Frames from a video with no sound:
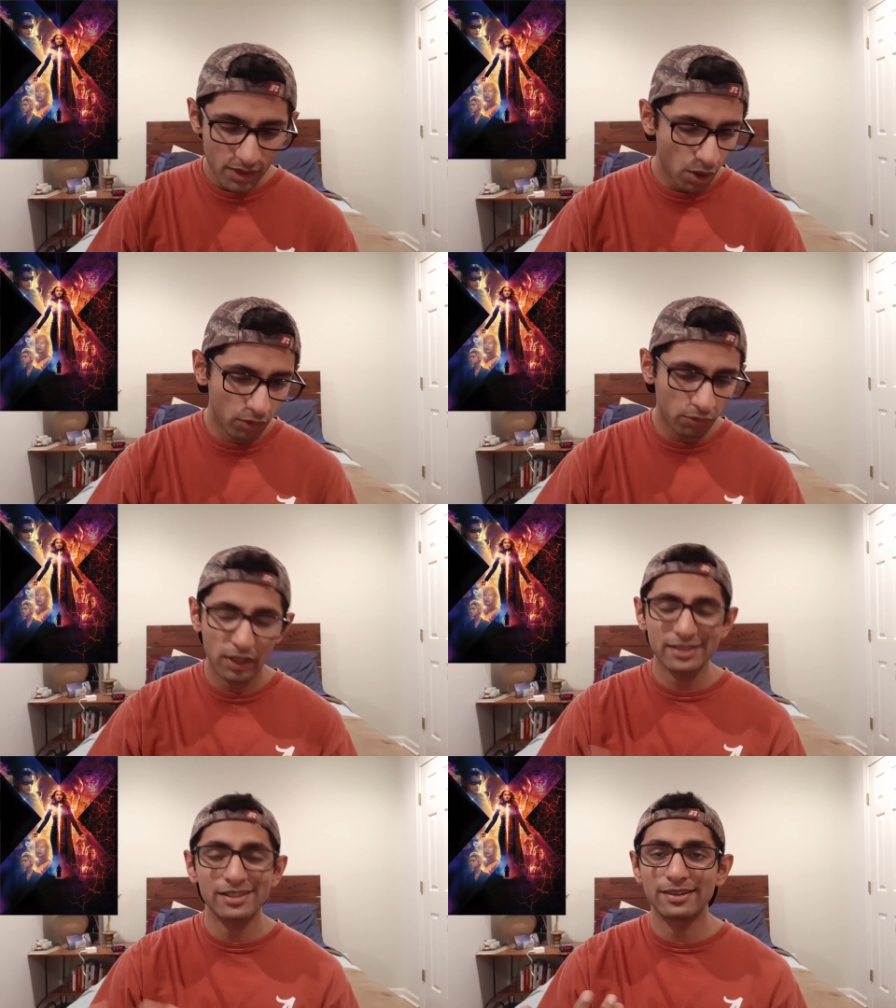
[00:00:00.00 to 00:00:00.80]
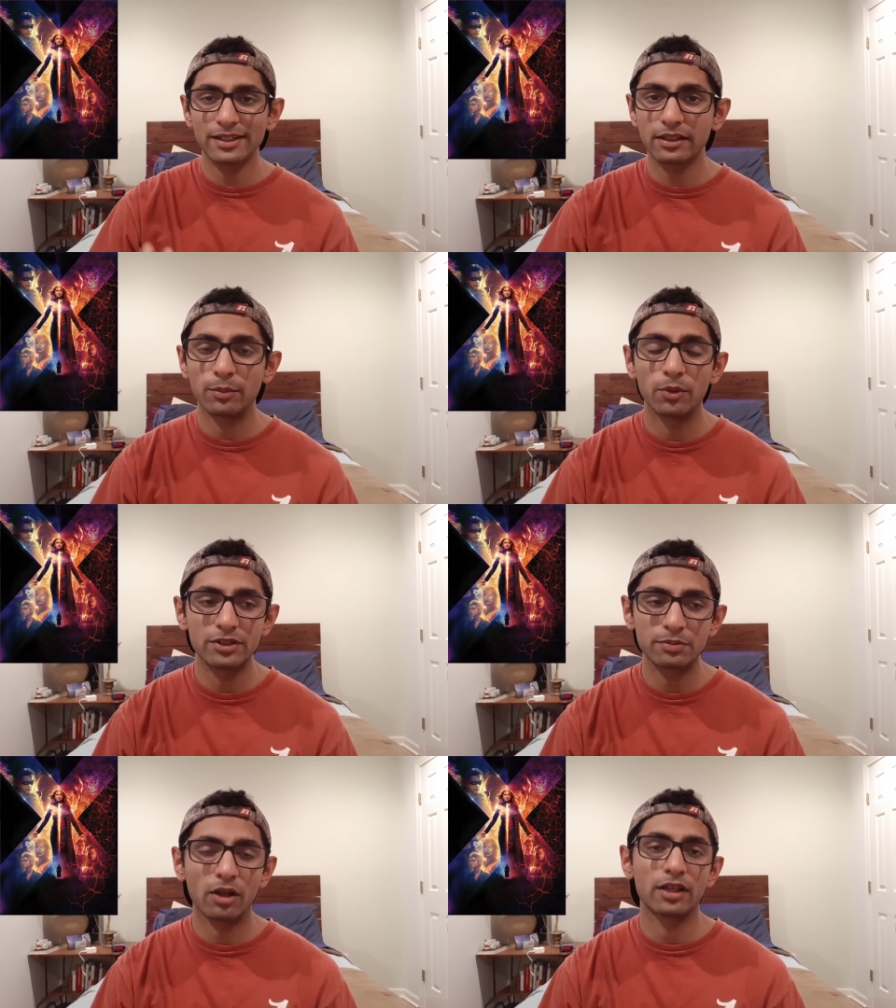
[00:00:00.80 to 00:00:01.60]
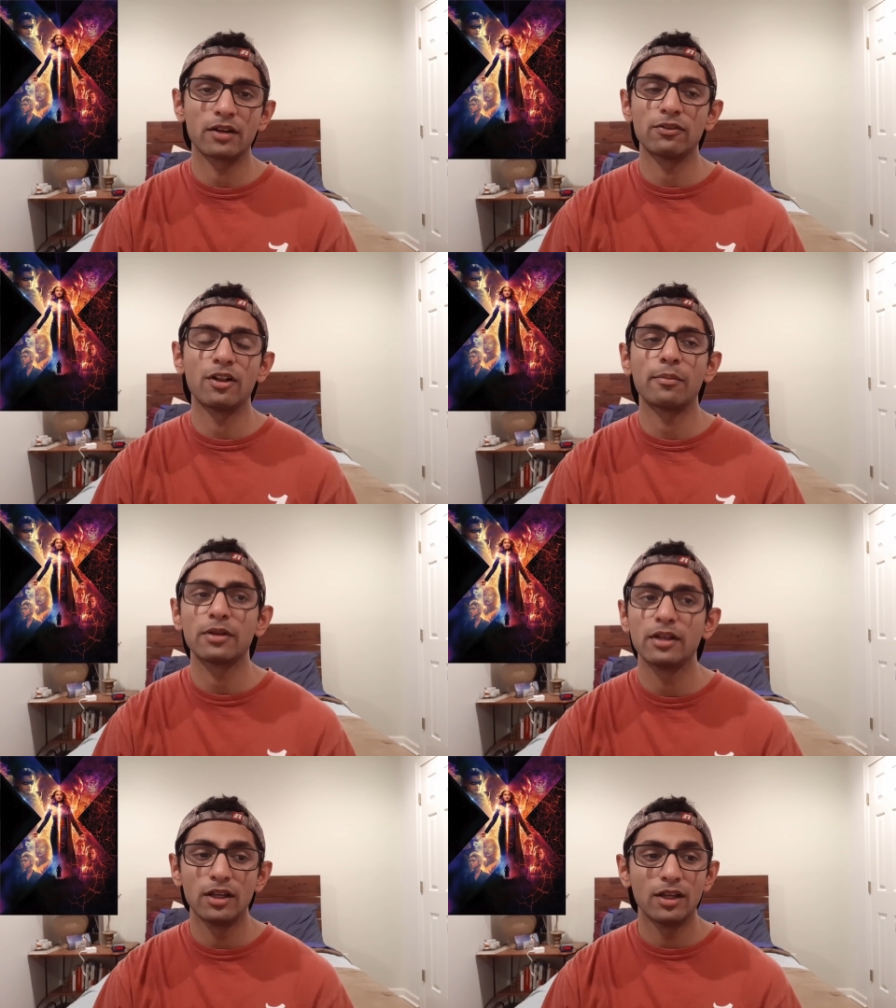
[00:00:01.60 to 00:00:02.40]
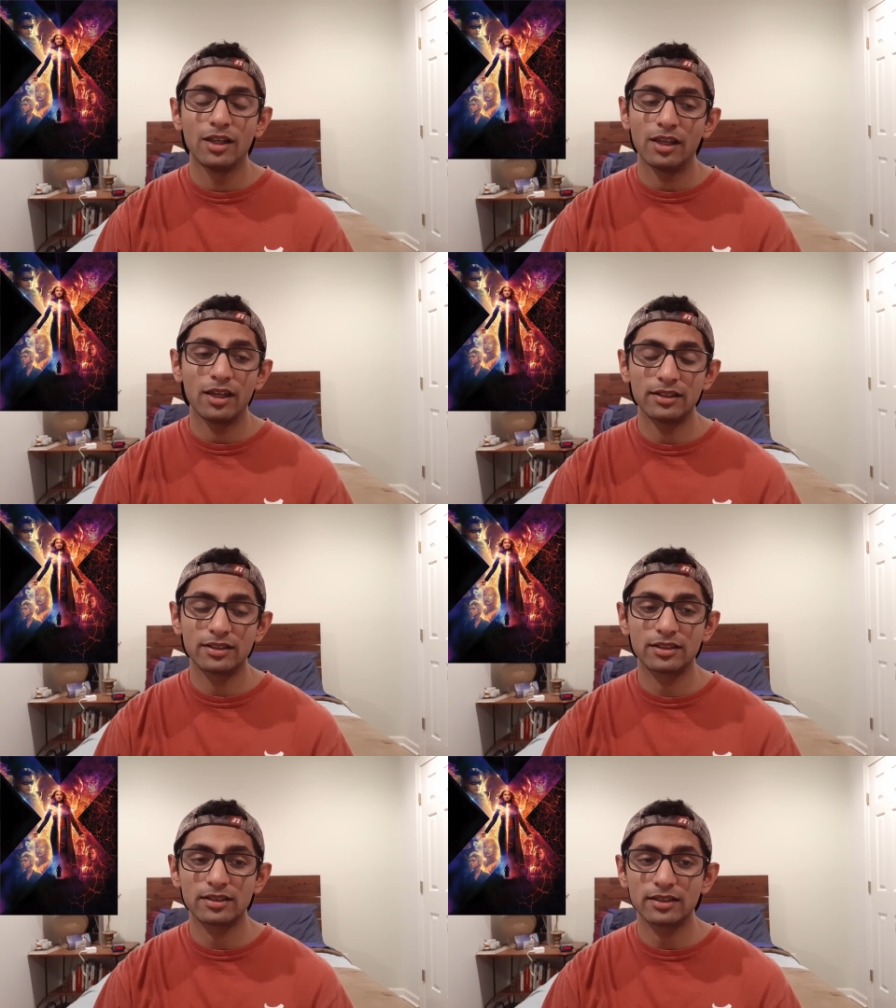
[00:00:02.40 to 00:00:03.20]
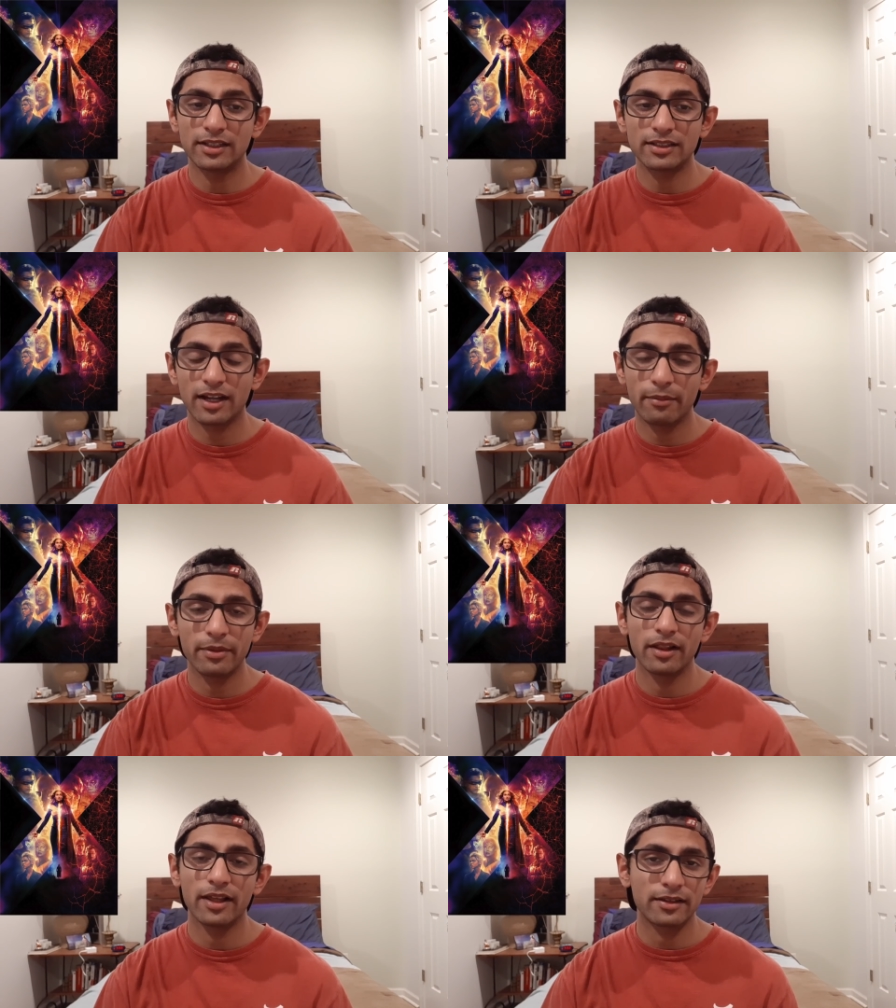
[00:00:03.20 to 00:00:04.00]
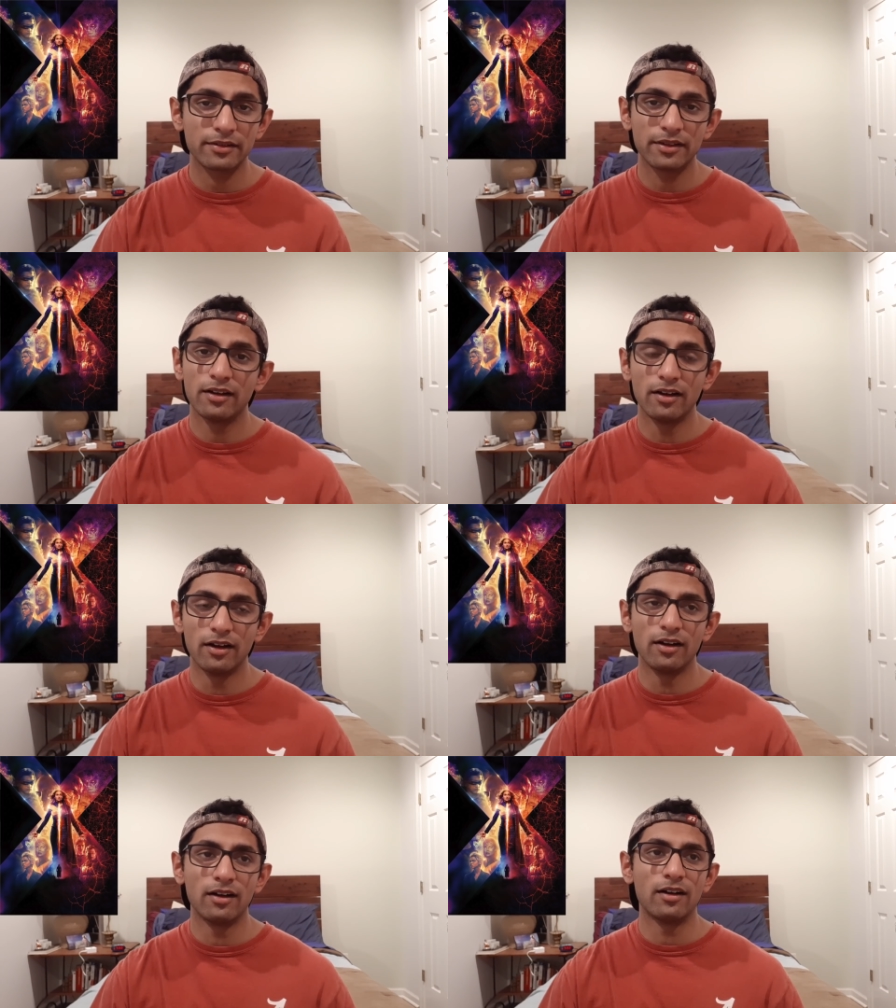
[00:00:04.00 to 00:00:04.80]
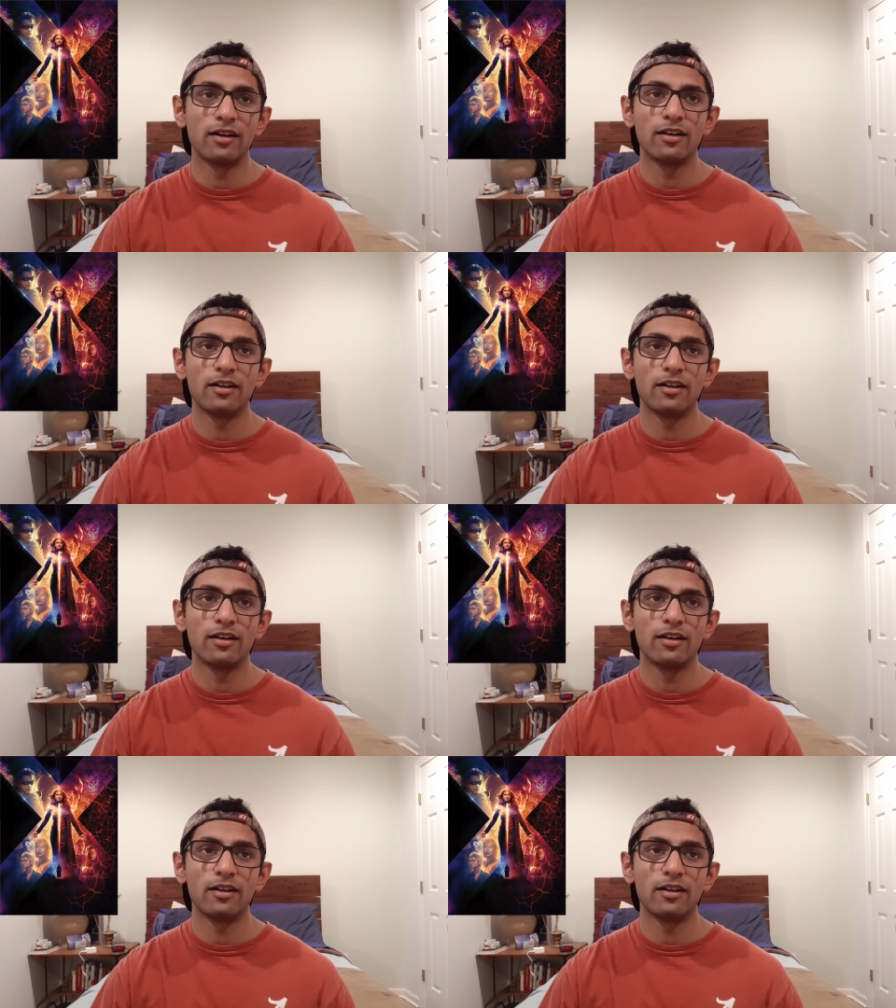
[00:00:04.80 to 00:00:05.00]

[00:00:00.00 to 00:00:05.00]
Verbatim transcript: Overall, I still think the movie's probably going to flop it's it's gotta be like uh,